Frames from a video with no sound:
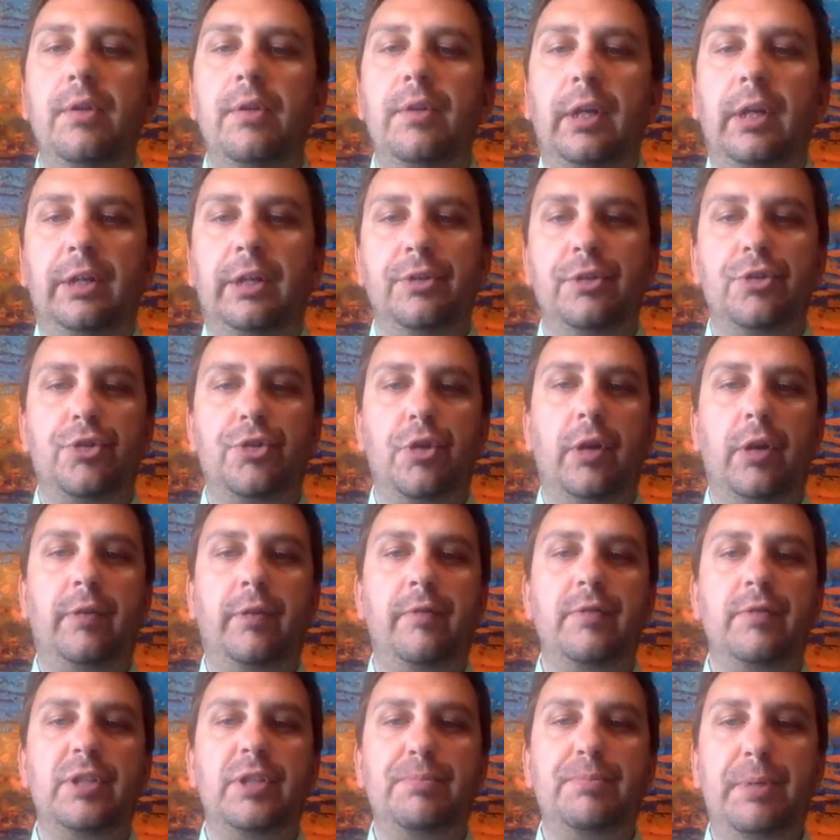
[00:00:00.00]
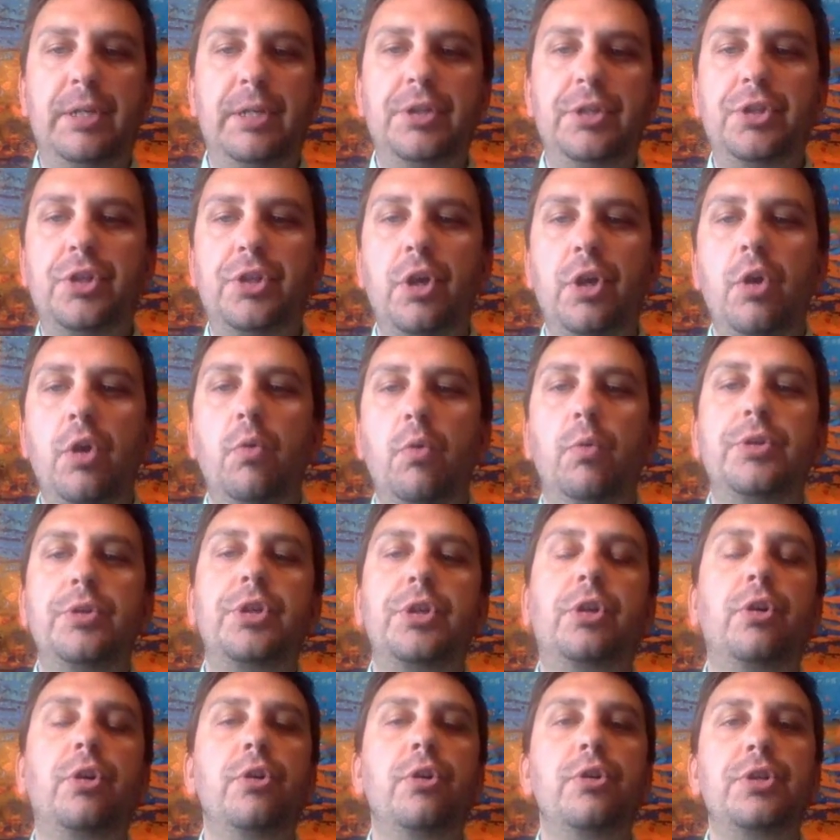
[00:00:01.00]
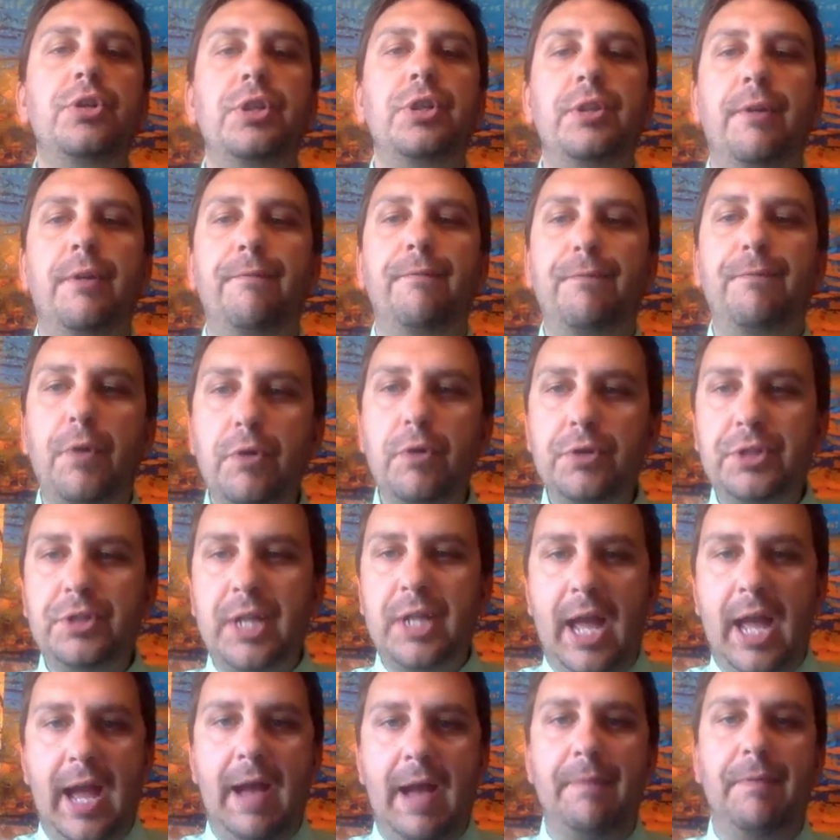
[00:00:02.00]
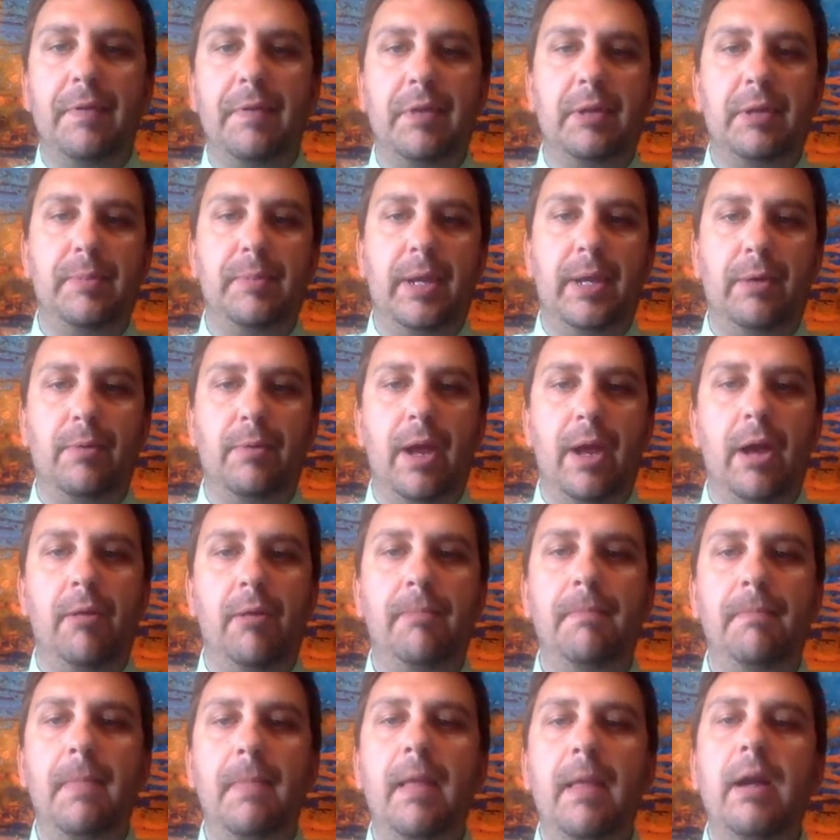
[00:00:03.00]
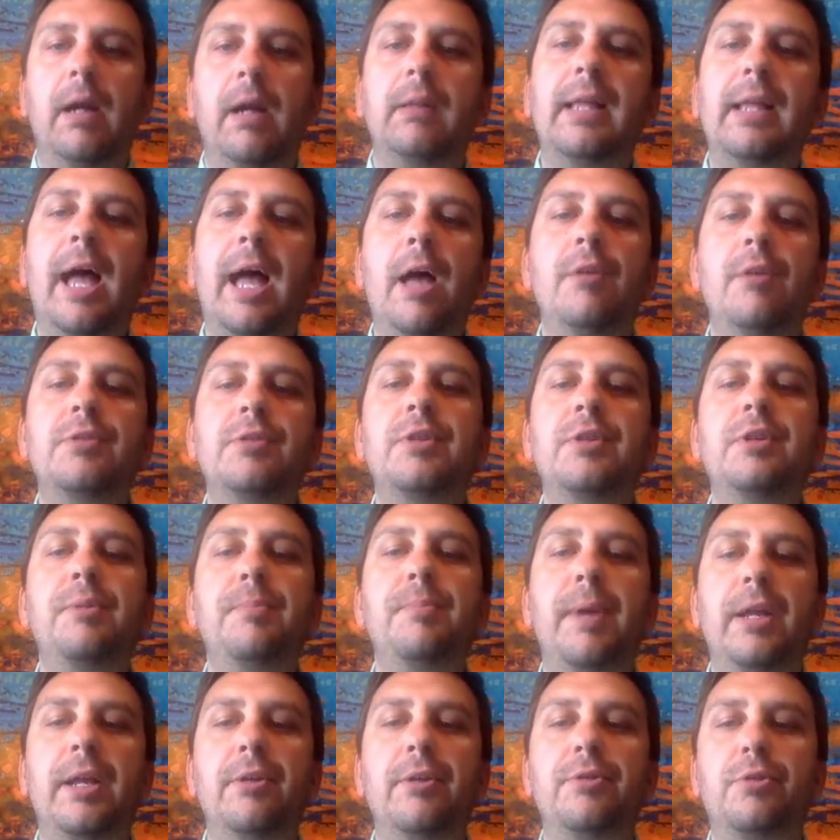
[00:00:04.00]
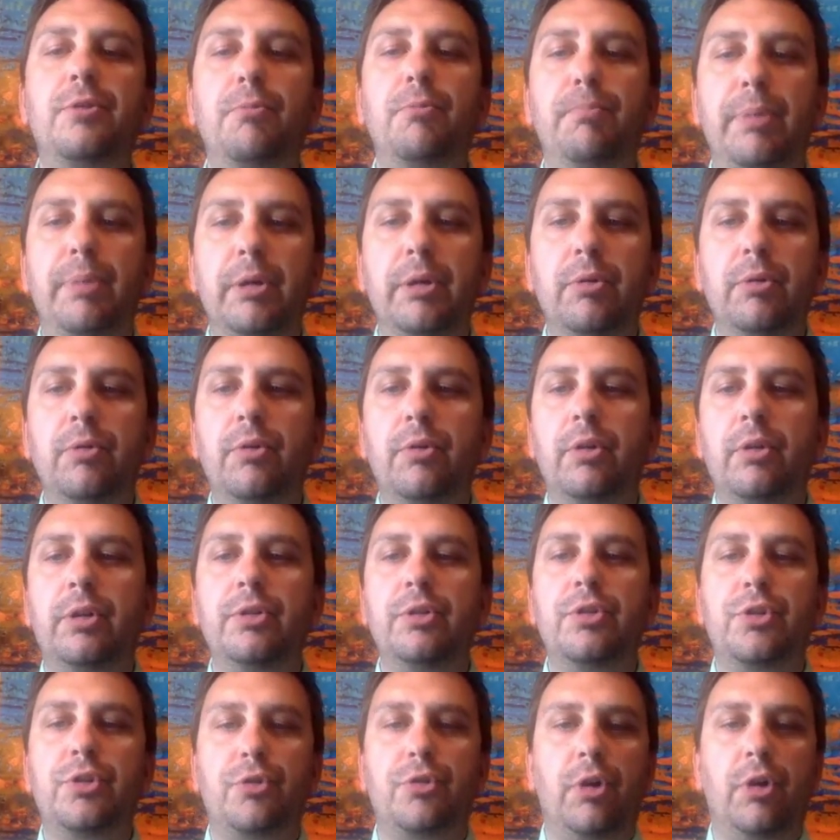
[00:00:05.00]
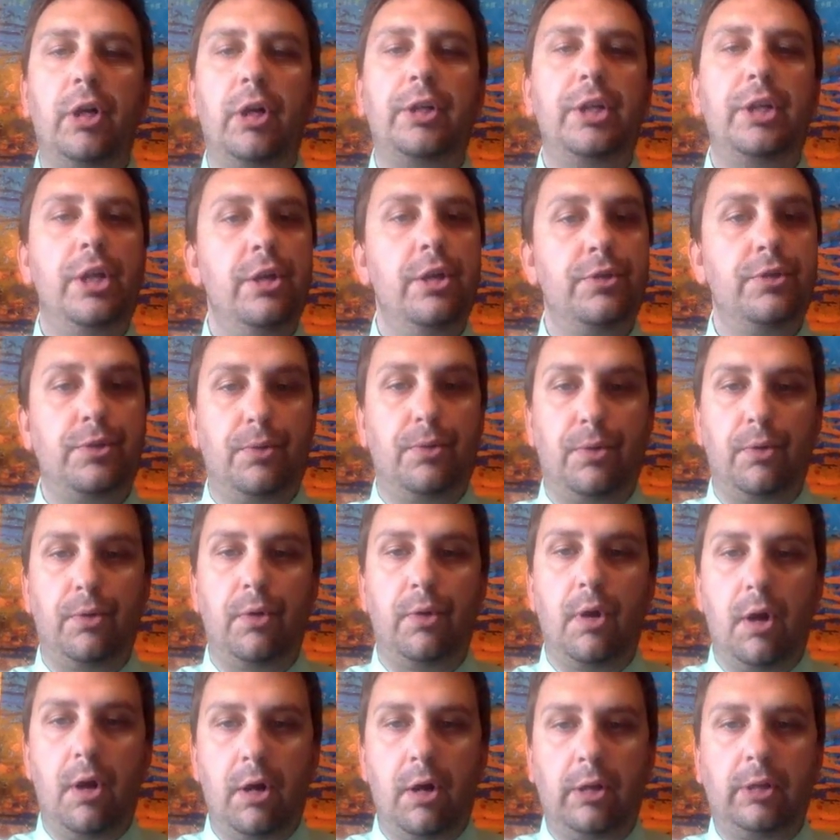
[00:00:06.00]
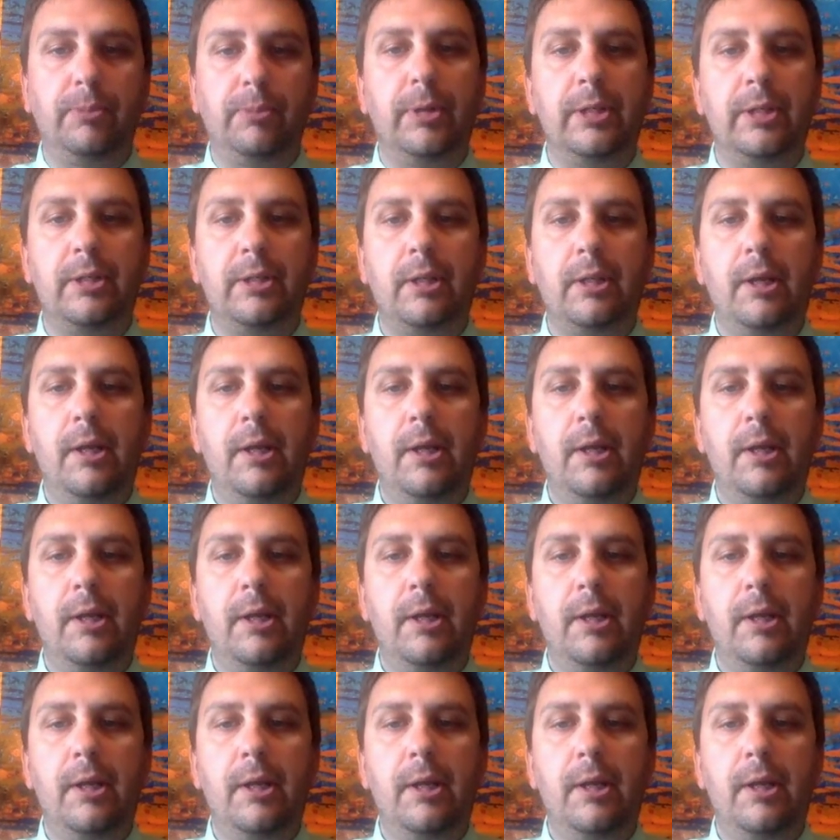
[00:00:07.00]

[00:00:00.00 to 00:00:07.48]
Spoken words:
The constructive speech, which occurs in the first half of the debate round, allows a debater to build or construct his or her argument.